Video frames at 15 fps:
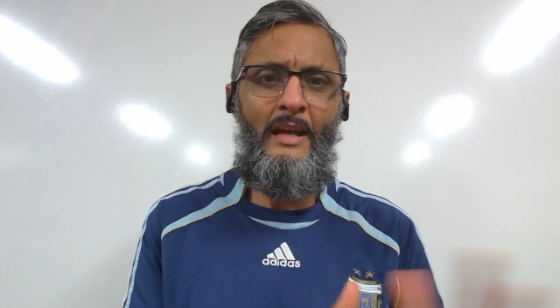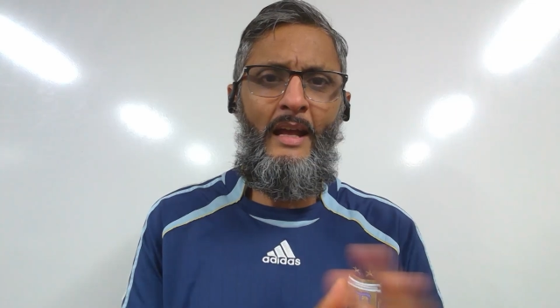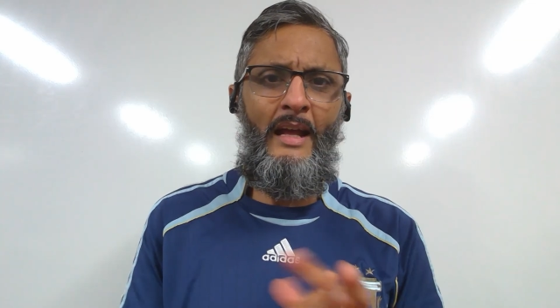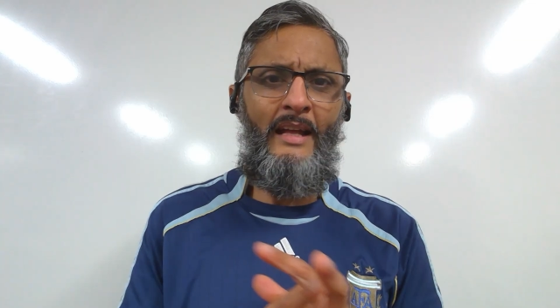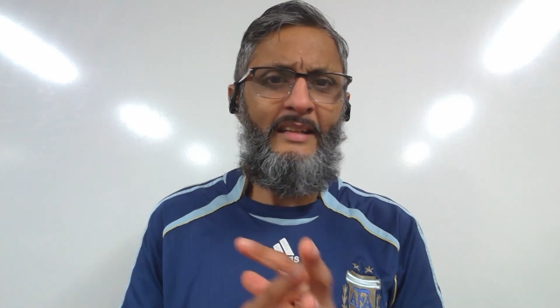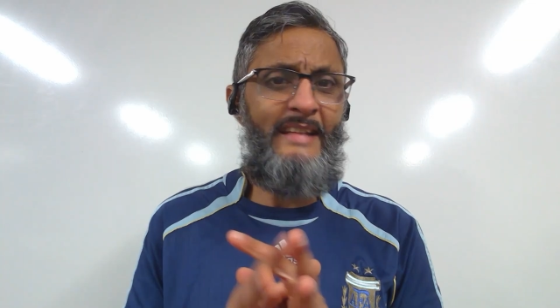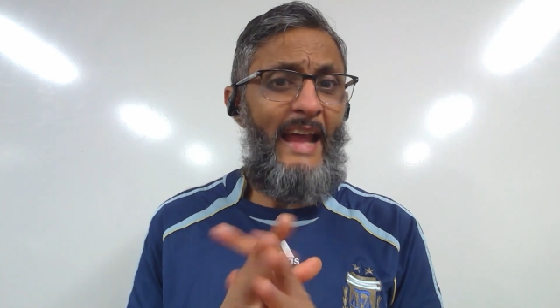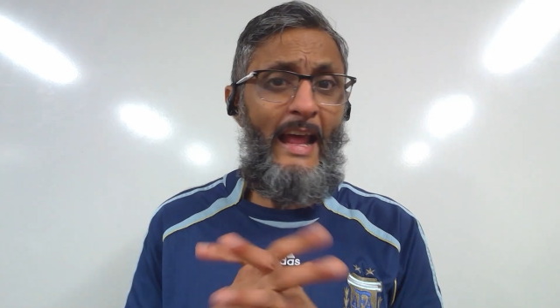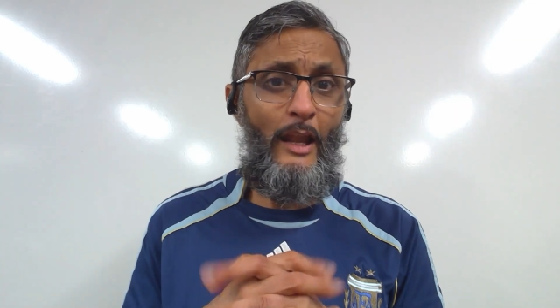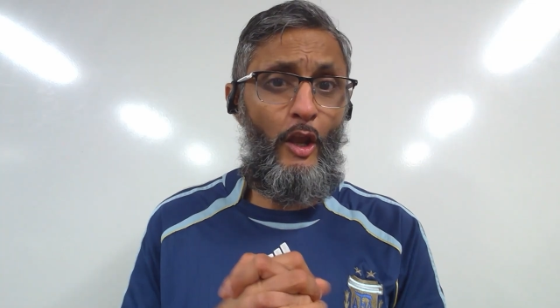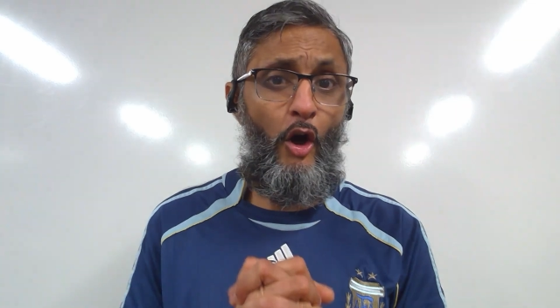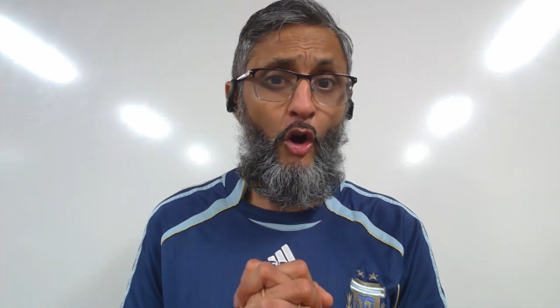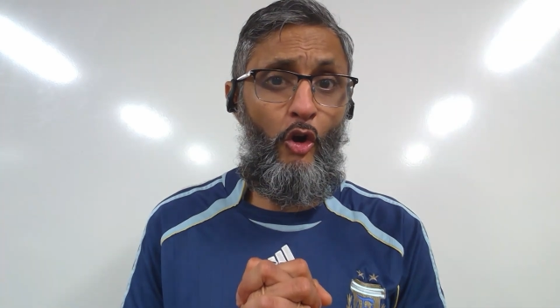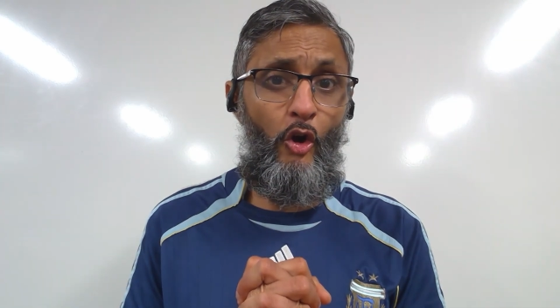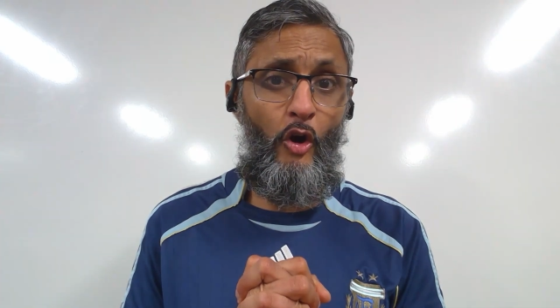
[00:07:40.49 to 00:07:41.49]
their
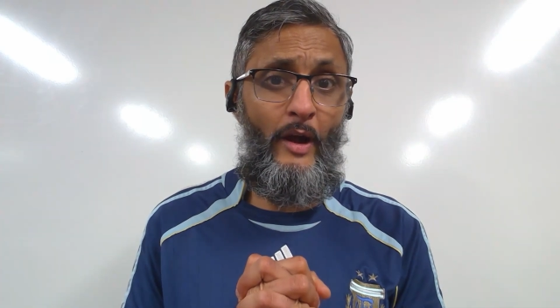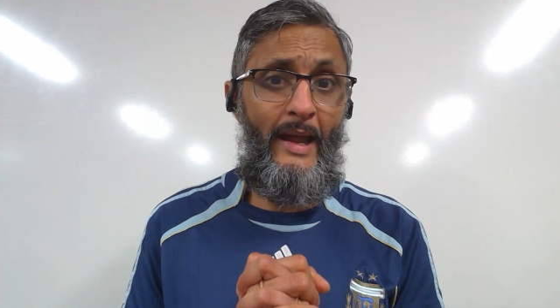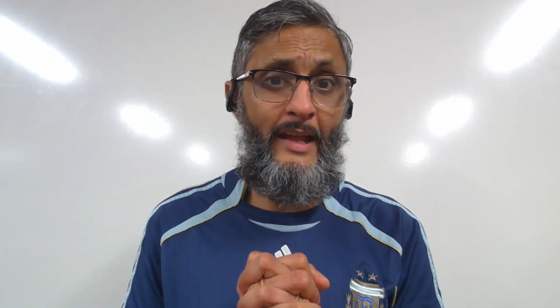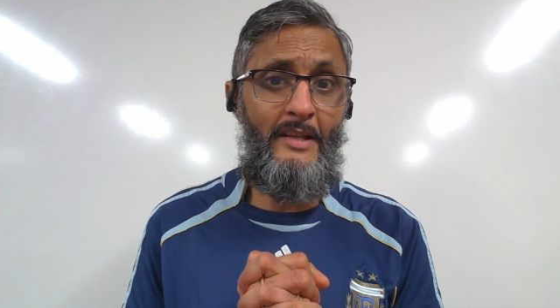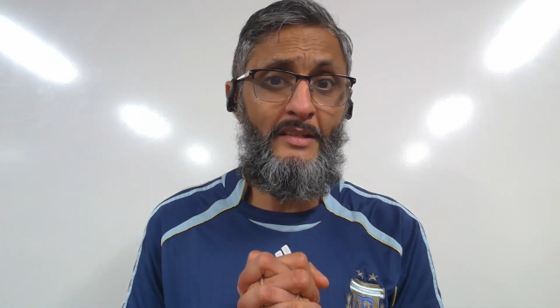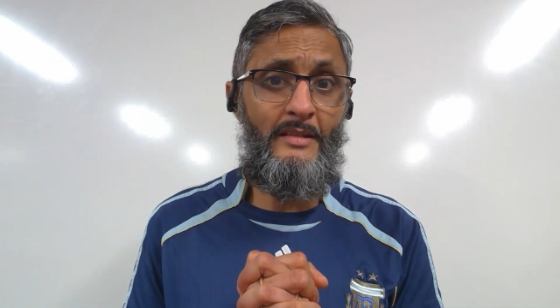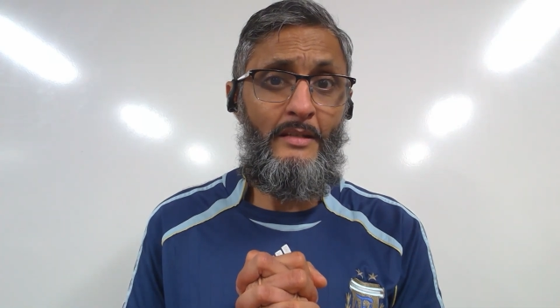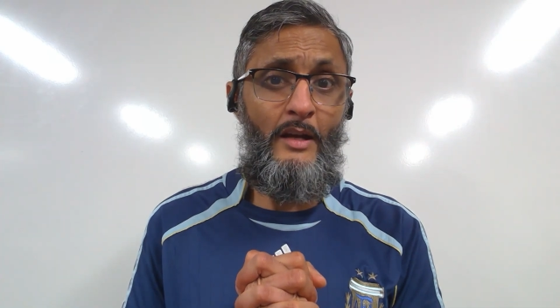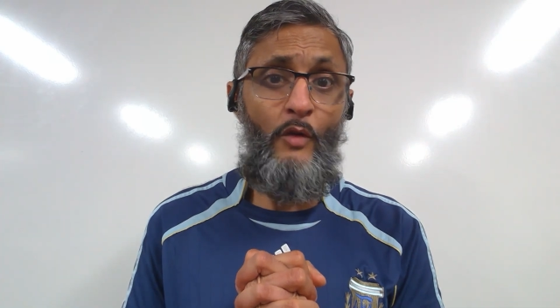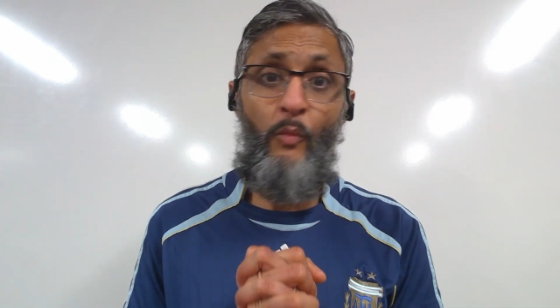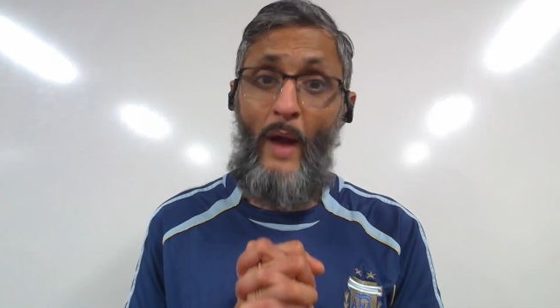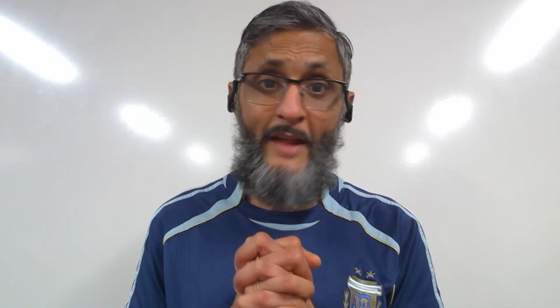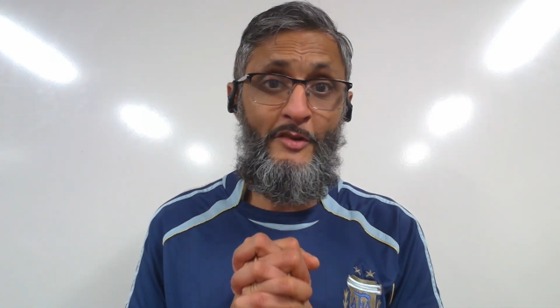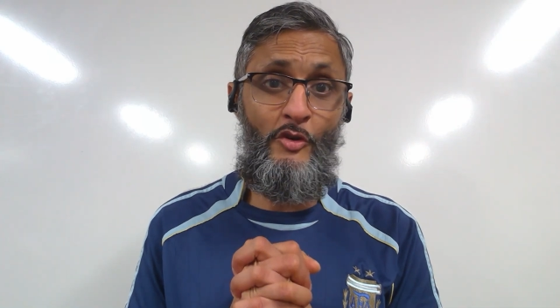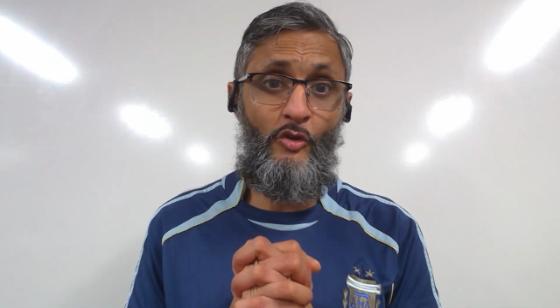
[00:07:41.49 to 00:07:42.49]
logo is,
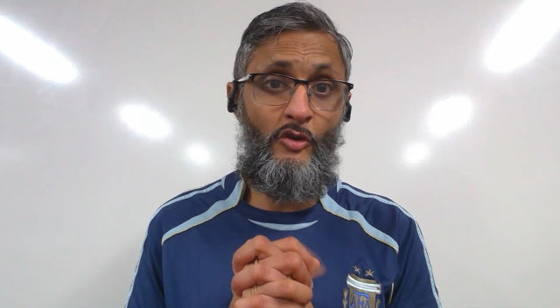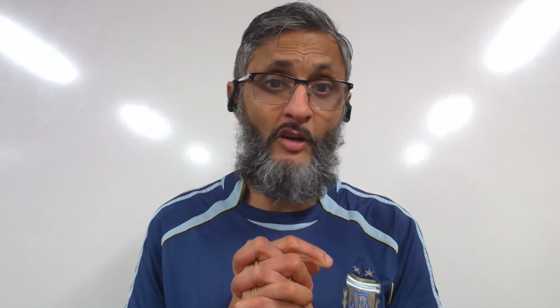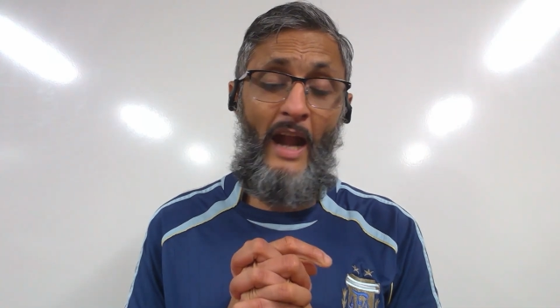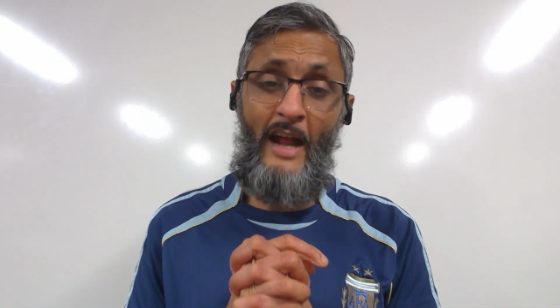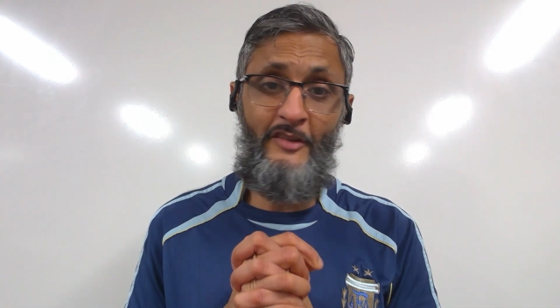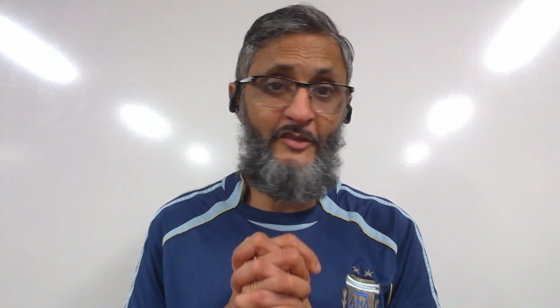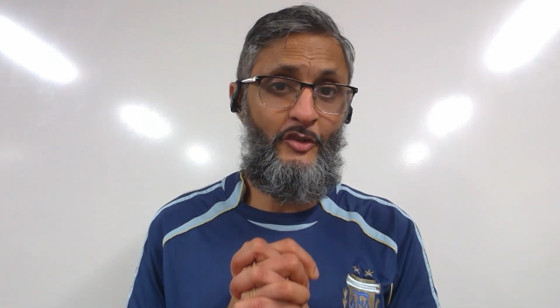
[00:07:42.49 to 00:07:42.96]
when you crash,